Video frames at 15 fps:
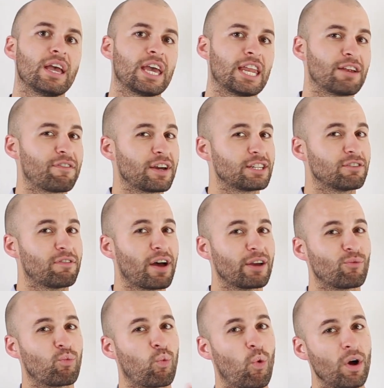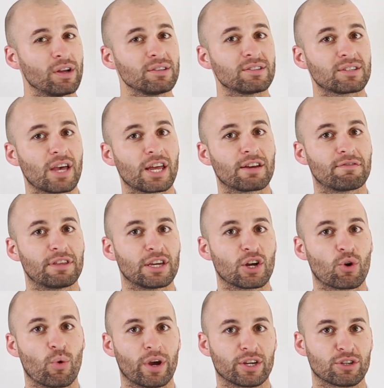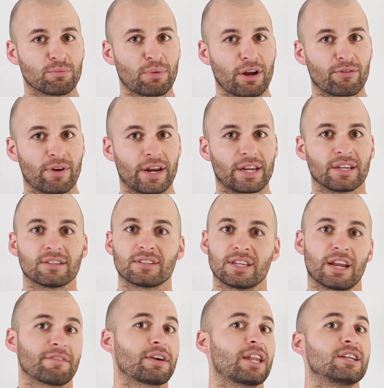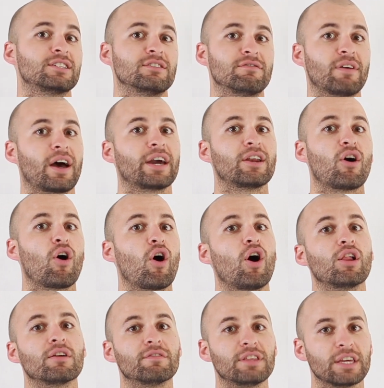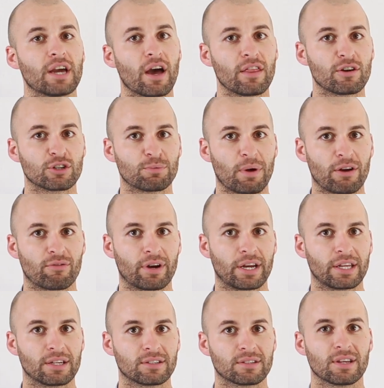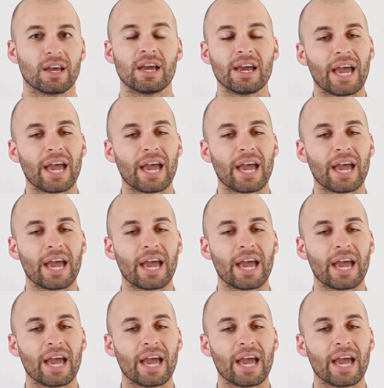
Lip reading: And if I divide one side of the equation by radius, then I've got to divide all of the others by radius.